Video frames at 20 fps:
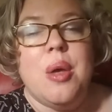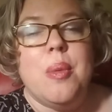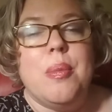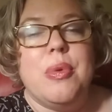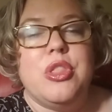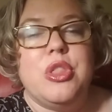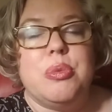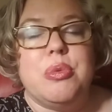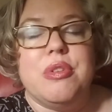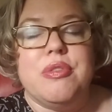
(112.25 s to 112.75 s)

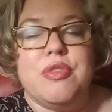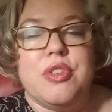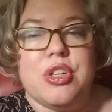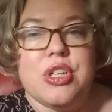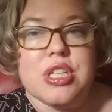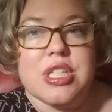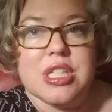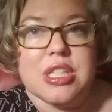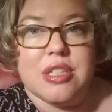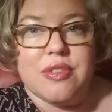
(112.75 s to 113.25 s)
But the
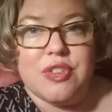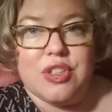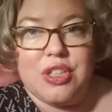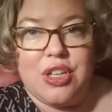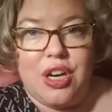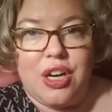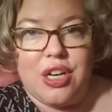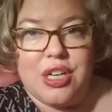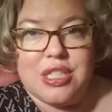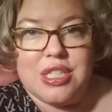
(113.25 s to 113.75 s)
reversal of the
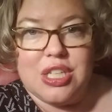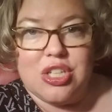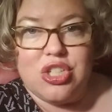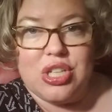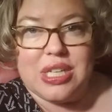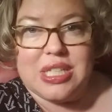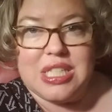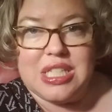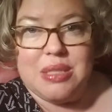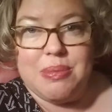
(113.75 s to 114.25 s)
card
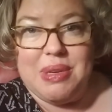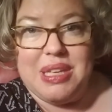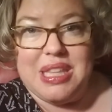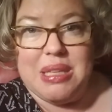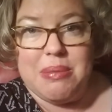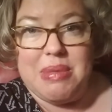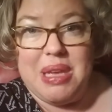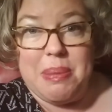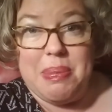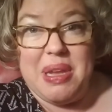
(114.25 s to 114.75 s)
suggests to me
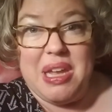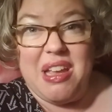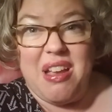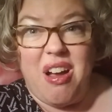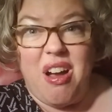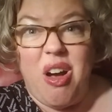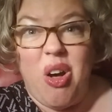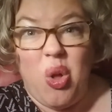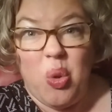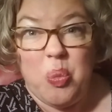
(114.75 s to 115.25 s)
that maybe
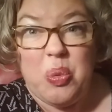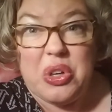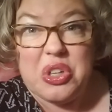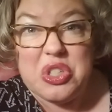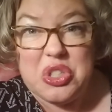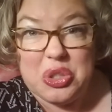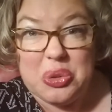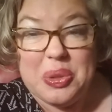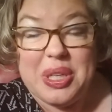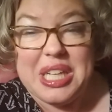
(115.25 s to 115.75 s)
all we're
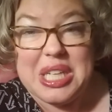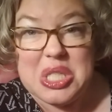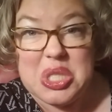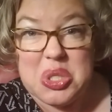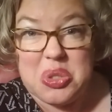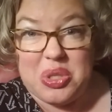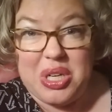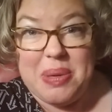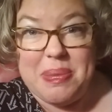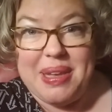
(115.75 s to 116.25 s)
doing is
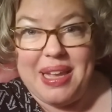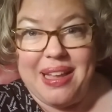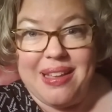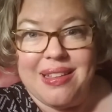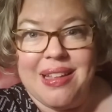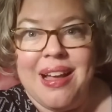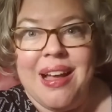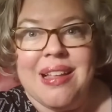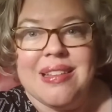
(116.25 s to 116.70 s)
dreaming,